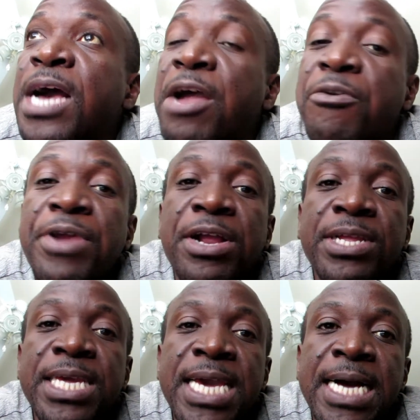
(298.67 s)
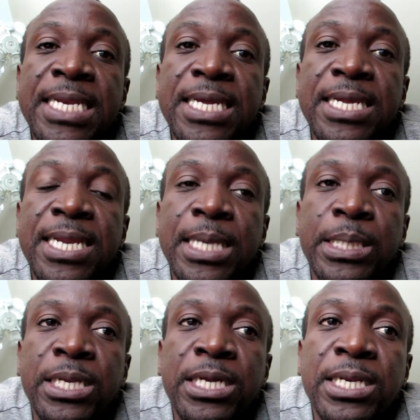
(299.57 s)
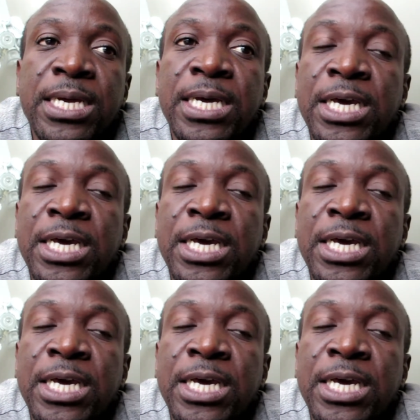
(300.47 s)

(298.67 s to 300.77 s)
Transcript: a, rail yard in Haslett.